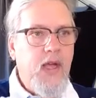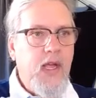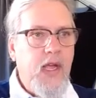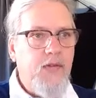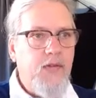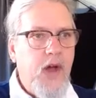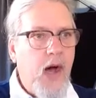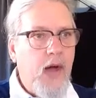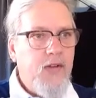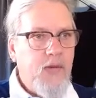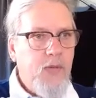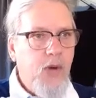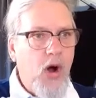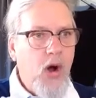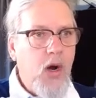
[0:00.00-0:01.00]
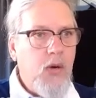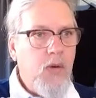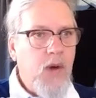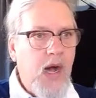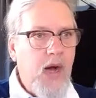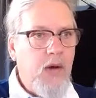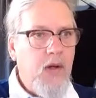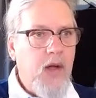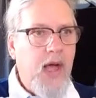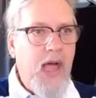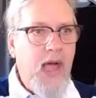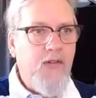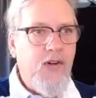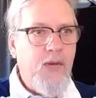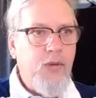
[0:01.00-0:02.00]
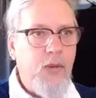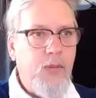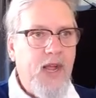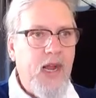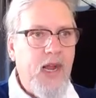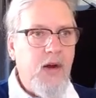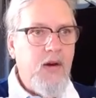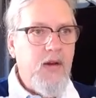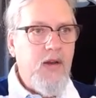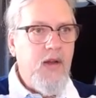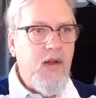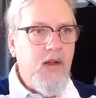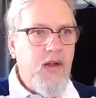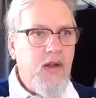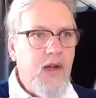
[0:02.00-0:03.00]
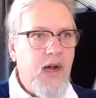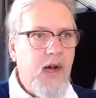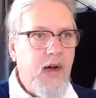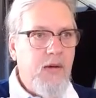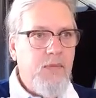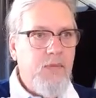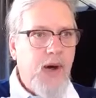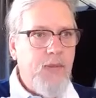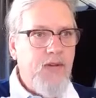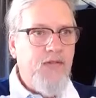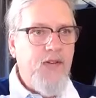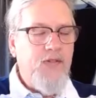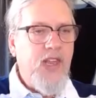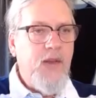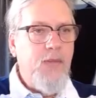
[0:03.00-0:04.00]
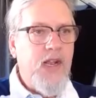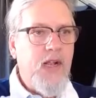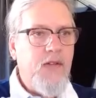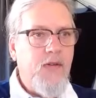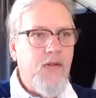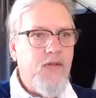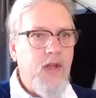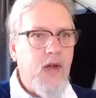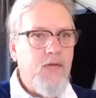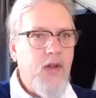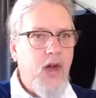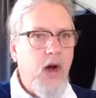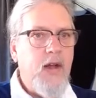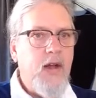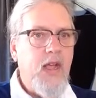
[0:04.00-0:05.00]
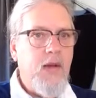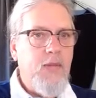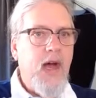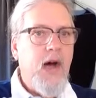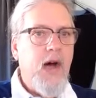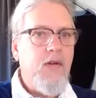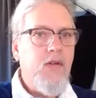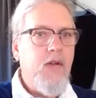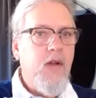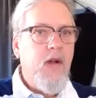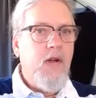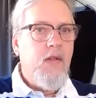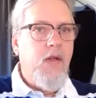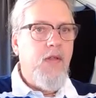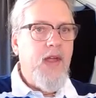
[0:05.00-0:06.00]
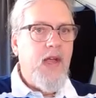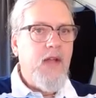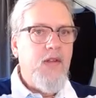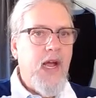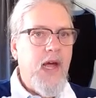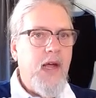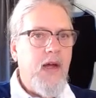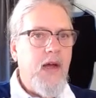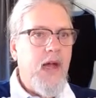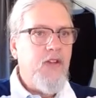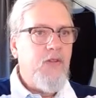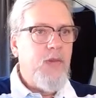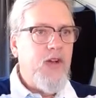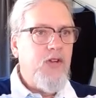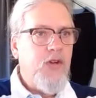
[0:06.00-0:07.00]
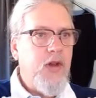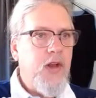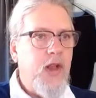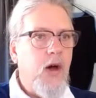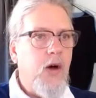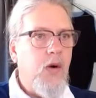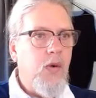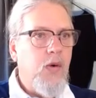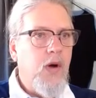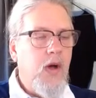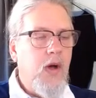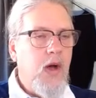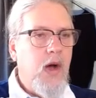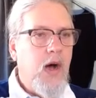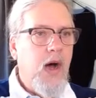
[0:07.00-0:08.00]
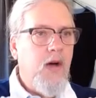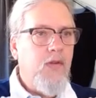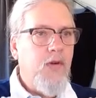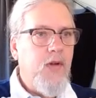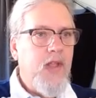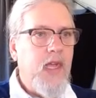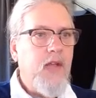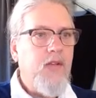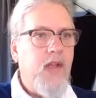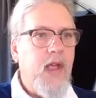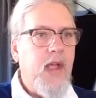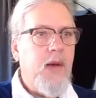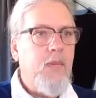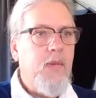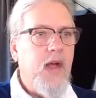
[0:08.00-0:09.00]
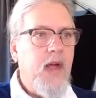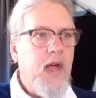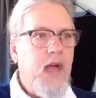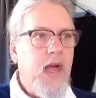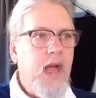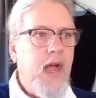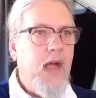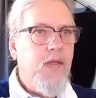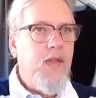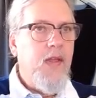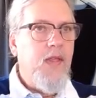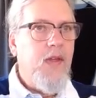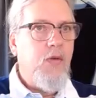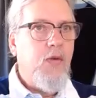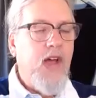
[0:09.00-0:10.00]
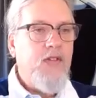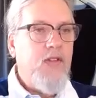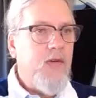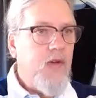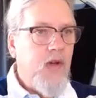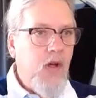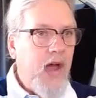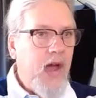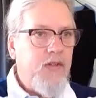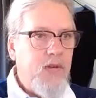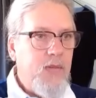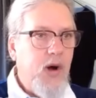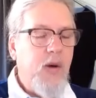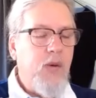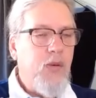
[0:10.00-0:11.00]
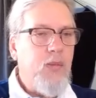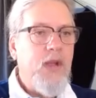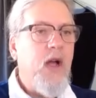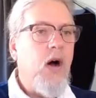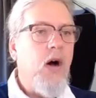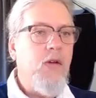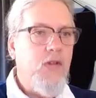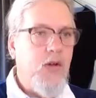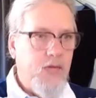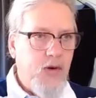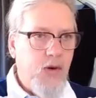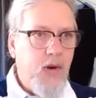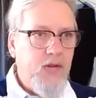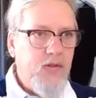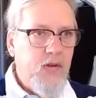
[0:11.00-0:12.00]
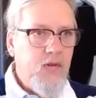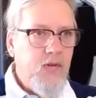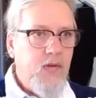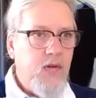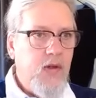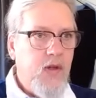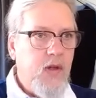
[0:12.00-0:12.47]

If not, tomorrow I'll have a prepared probably 15 minutes of stuff talking about the things that I expect you to know for the exam. And then the rest of the class tomorrow will be also for questions.